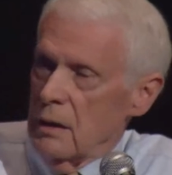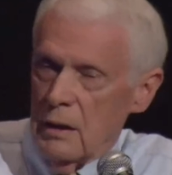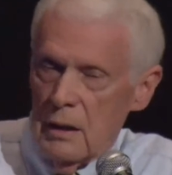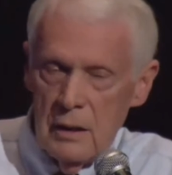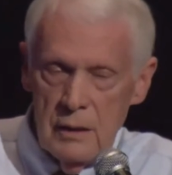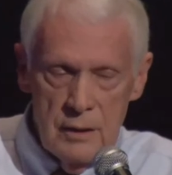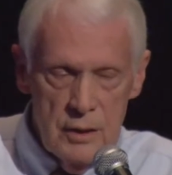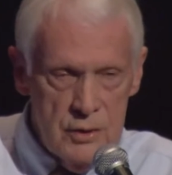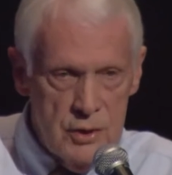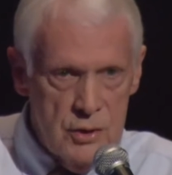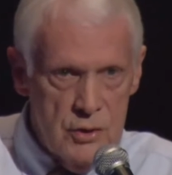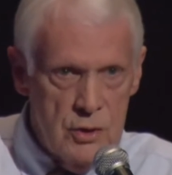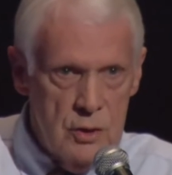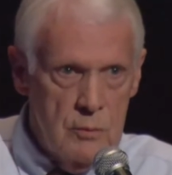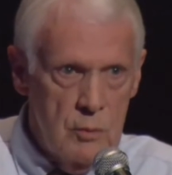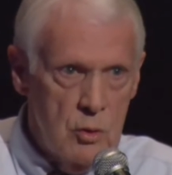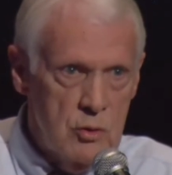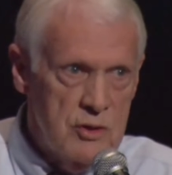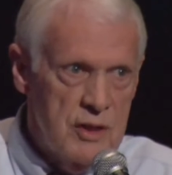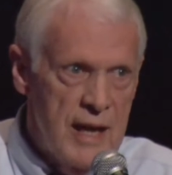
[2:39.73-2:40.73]
and this is the
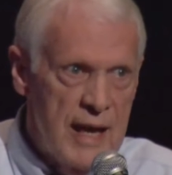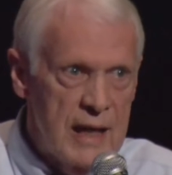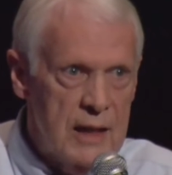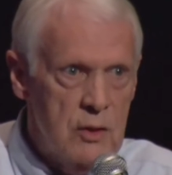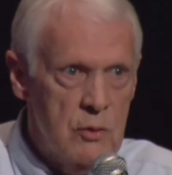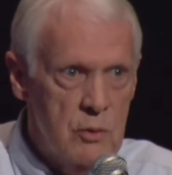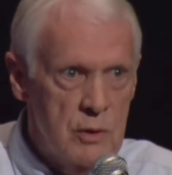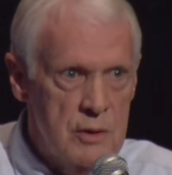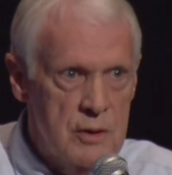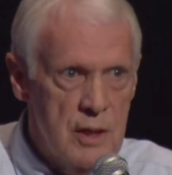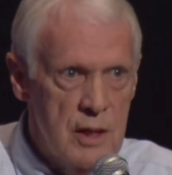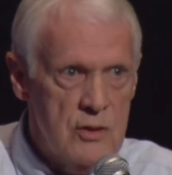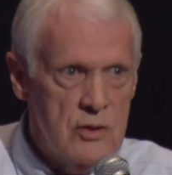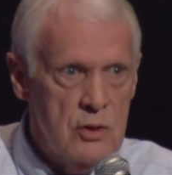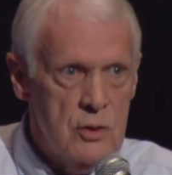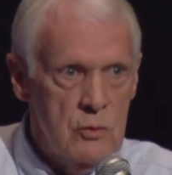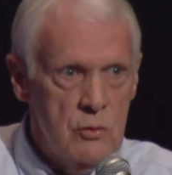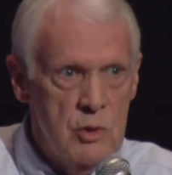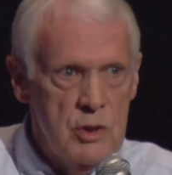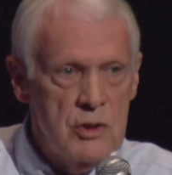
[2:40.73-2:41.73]
most accurate
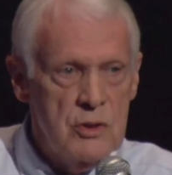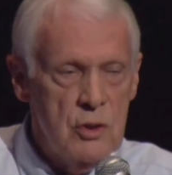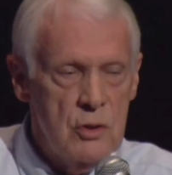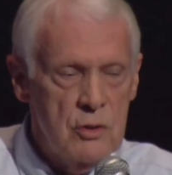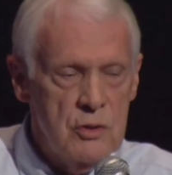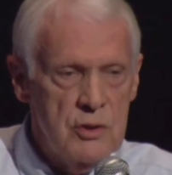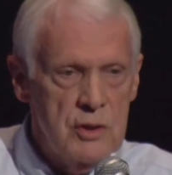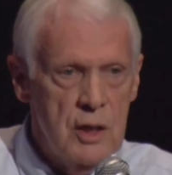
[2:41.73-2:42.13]
test in research